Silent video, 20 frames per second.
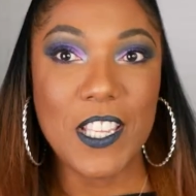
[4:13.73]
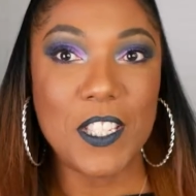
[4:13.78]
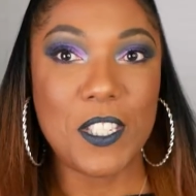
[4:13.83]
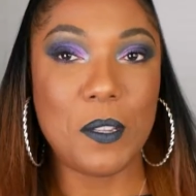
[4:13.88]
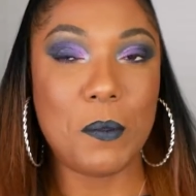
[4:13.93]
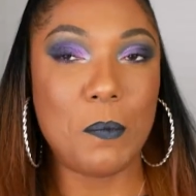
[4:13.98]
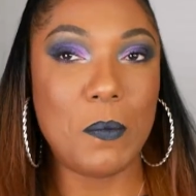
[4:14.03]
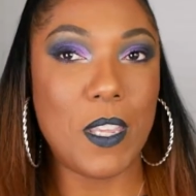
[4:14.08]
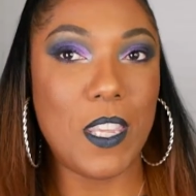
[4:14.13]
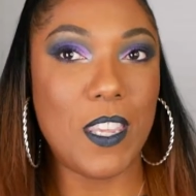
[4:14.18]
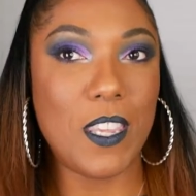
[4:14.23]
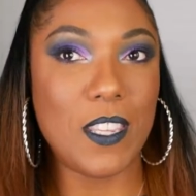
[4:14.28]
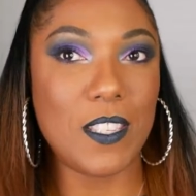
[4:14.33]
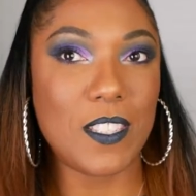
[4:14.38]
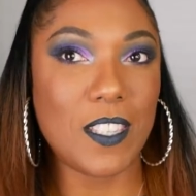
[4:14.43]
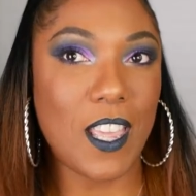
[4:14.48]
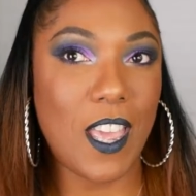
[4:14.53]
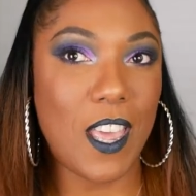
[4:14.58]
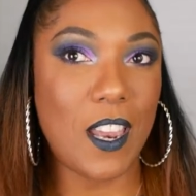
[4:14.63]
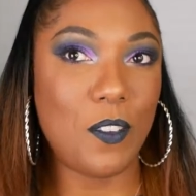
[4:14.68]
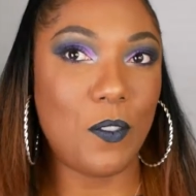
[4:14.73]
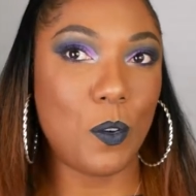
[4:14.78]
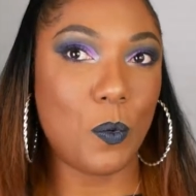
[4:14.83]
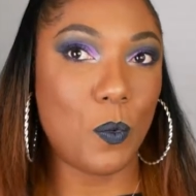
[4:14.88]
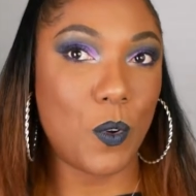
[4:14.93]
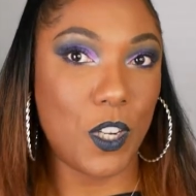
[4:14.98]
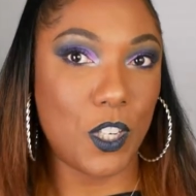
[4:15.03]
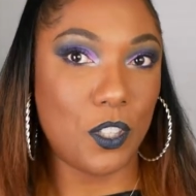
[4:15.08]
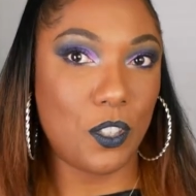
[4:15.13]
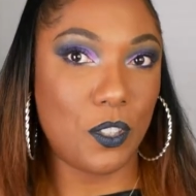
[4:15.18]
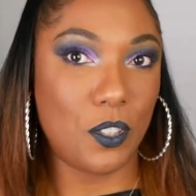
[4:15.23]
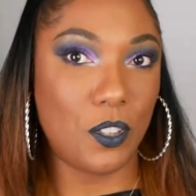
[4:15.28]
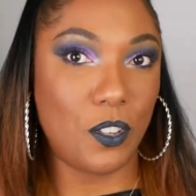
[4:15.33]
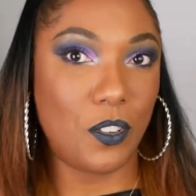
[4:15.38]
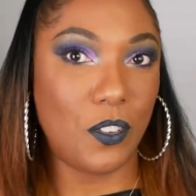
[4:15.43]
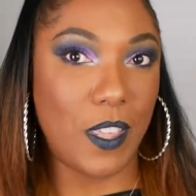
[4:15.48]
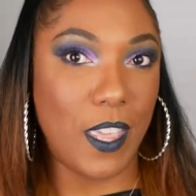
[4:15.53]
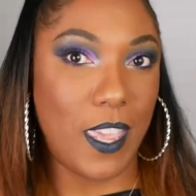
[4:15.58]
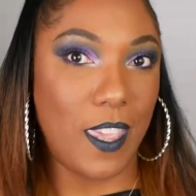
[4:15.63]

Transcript: To me, it's kind of original.